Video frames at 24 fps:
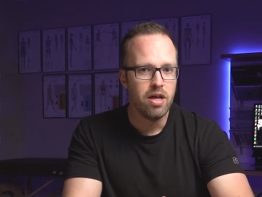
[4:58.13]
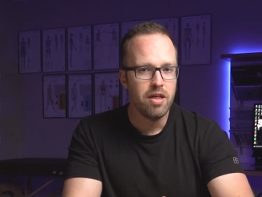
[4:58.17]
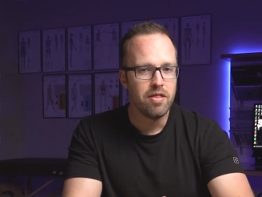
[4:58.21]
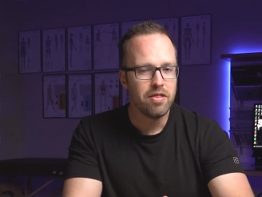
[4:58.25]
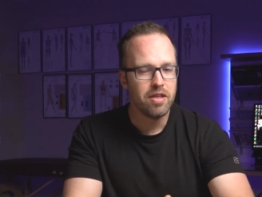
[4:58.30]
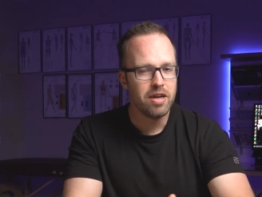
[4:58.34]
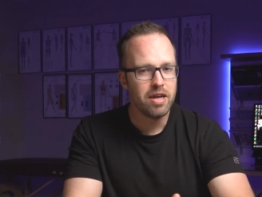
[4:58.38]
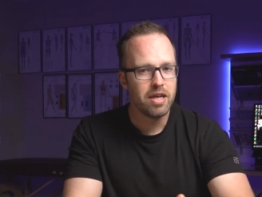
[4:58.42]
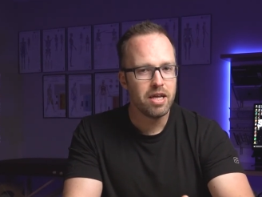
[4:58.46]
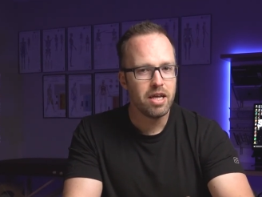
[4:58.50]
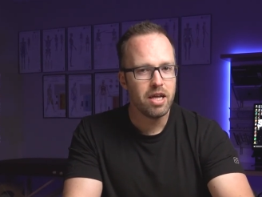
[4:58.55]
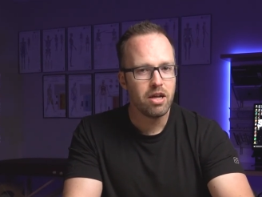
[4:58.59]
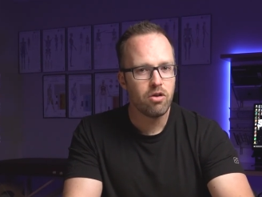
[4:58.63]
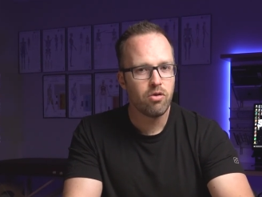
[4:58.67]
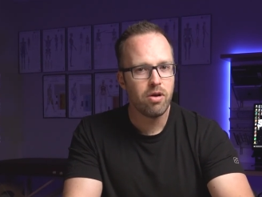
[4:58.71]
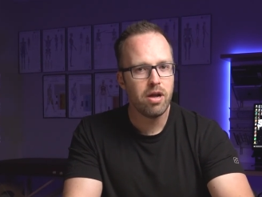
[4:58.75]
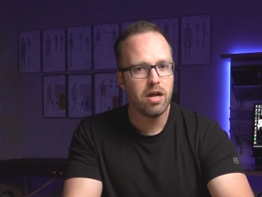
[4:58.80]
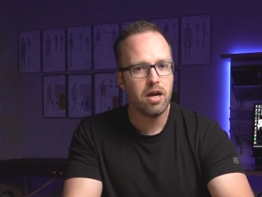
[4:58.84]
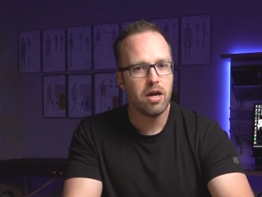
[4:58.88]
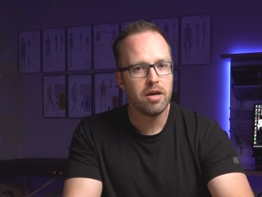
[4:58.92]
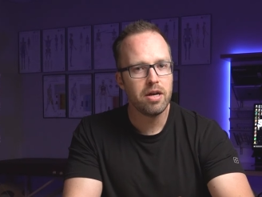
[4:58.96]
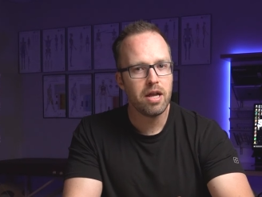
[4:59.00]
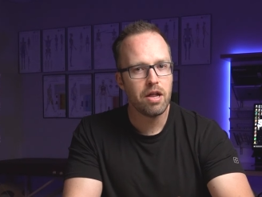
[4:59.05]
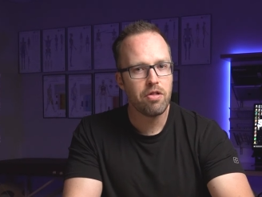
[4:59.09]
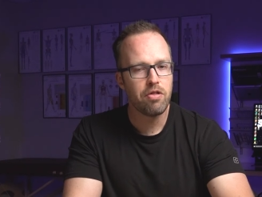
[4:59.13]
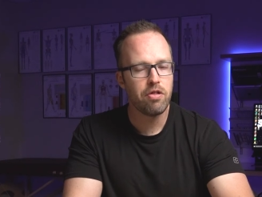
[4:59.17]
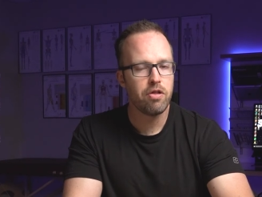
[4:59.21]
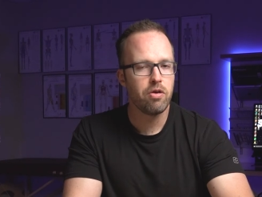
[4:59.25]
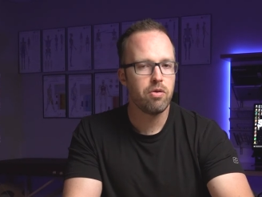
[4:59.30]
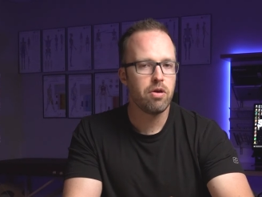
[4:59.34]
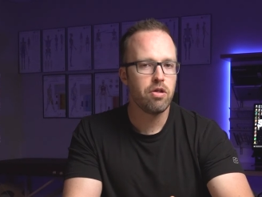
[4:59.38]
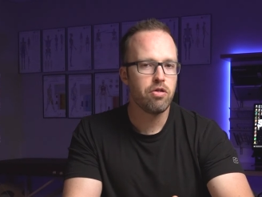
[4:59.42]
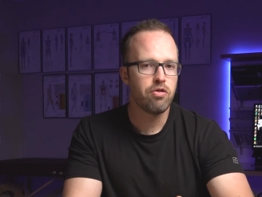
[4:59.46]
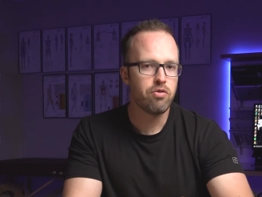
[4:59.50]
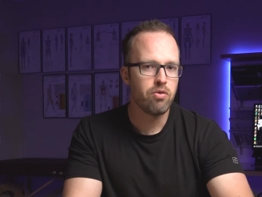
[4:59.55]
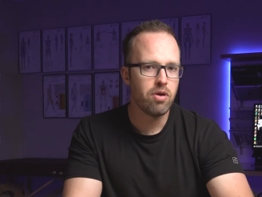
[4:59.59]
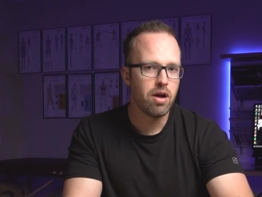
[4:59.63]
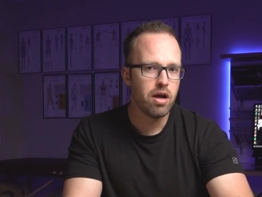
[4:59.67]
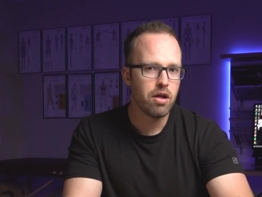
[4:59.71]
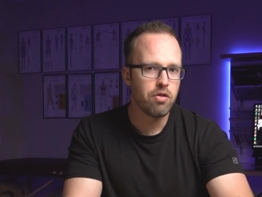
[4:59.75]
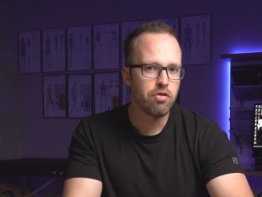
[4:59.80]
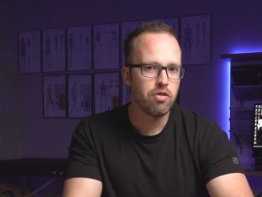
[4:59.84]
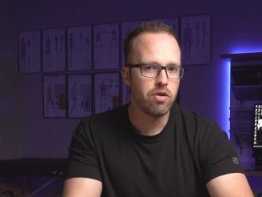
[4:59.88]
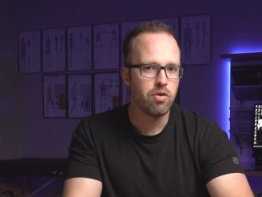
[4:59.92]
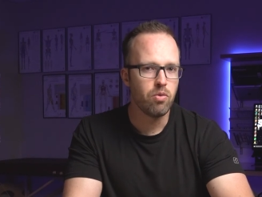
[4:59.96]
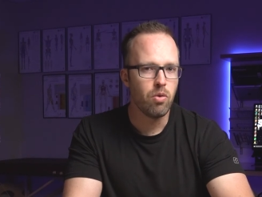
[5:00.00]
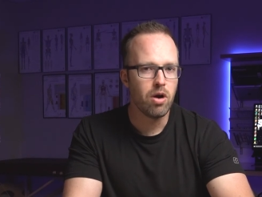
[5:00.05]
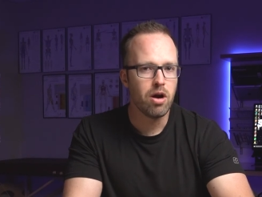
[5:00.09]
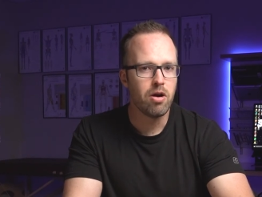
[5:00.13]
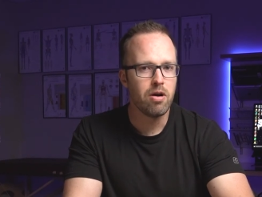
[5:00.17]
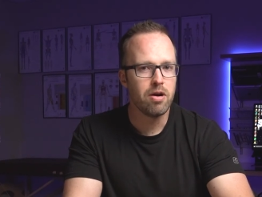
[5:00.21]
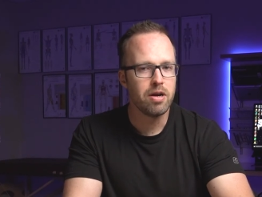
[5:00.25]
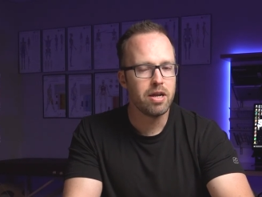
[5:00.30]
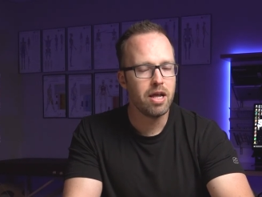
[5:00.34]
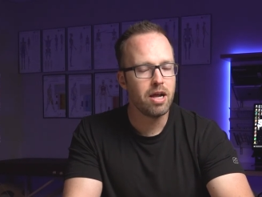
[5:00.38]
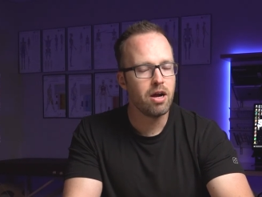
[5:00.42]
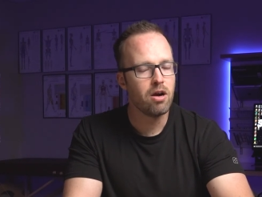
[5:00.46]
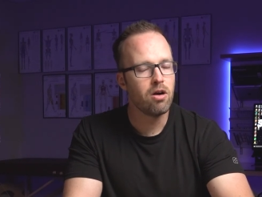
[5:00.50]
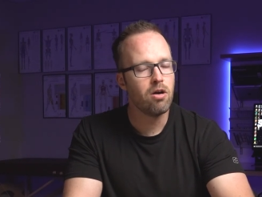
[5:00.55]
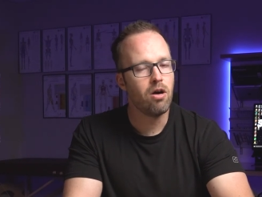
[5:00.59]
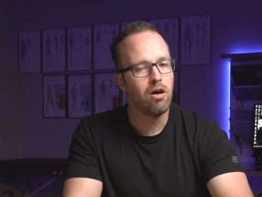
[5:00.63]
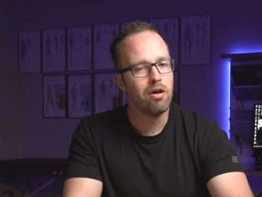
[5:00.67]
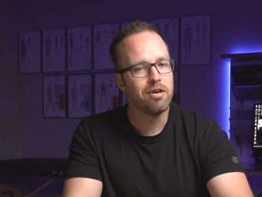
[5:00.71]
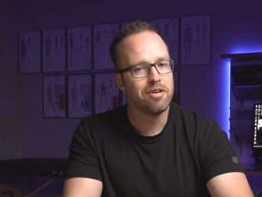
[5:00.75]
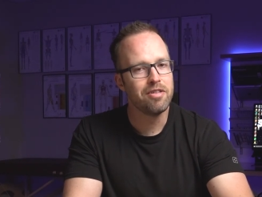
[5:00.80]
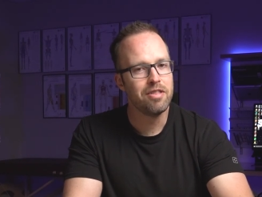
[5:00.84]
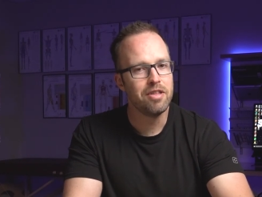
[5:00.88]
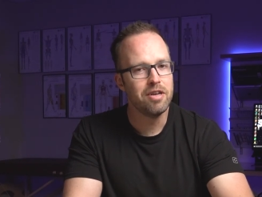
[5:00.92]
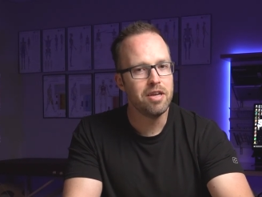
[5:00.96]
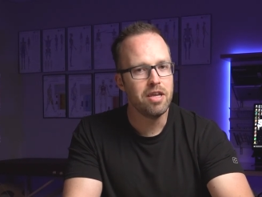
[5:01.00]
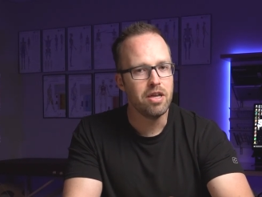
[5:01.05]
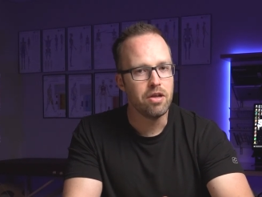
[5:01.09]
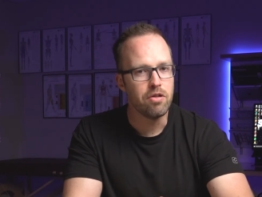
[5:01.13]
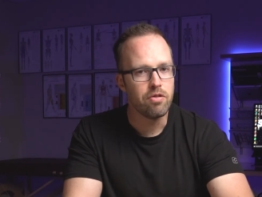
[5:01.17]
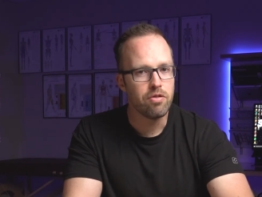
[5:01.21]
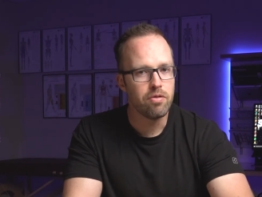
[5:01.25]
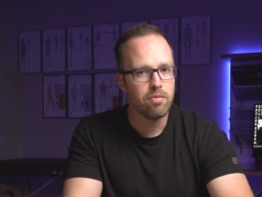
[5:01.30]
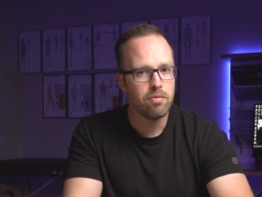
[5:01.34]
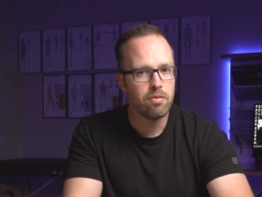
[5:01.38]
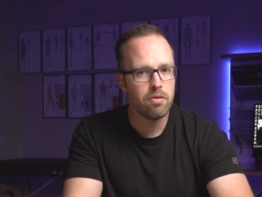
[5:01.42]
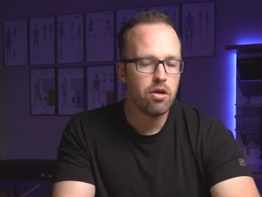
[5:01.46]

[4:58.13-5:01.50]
then it can create unnecessary stress and wear and tear onto the knees.